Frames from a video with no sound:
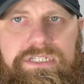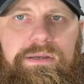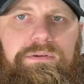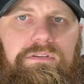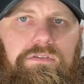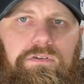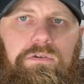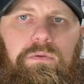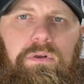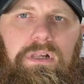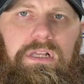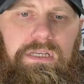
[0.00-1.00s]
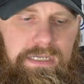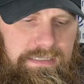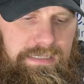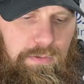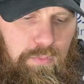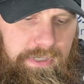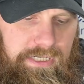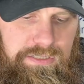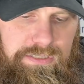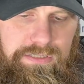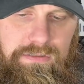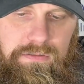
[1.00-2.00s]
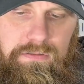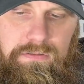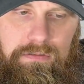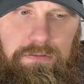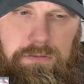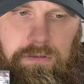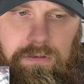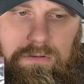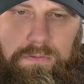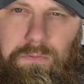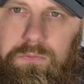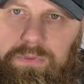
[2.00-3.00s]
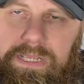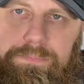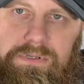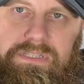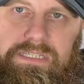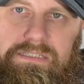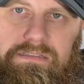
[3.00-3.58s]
they would do is I wish when they put these